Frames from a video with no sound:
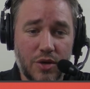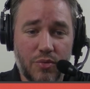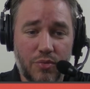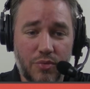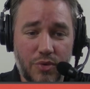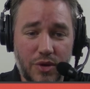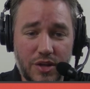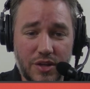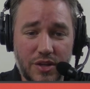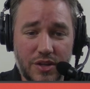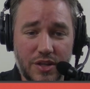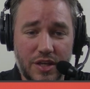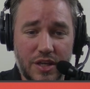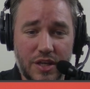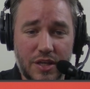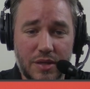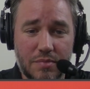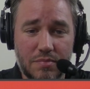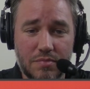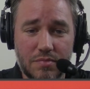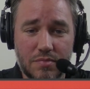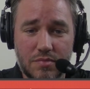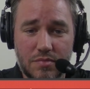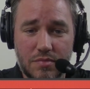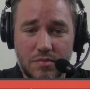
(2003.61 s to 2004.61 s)
really
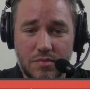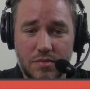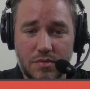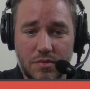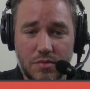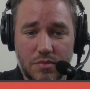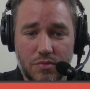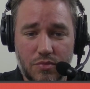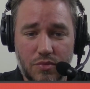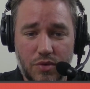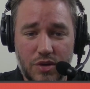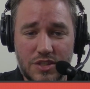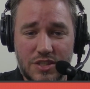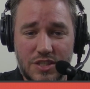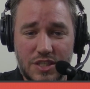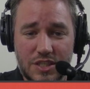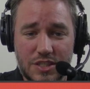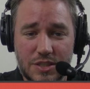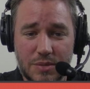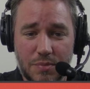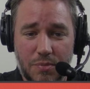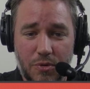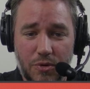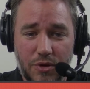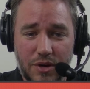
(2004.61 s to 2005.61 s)
was
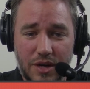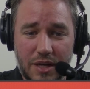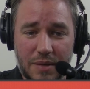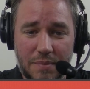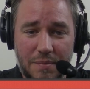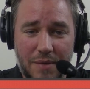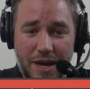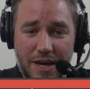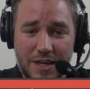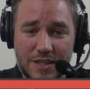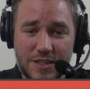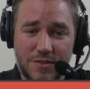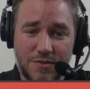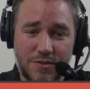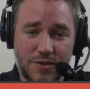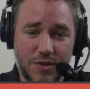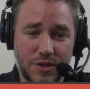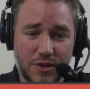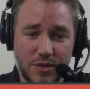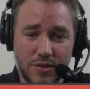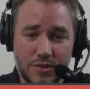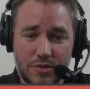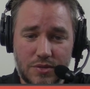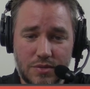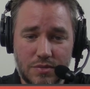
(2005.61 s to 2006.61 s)
disappointing.
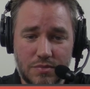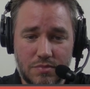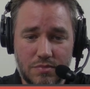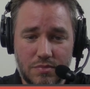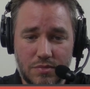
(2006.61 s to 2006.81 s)
Maxfield,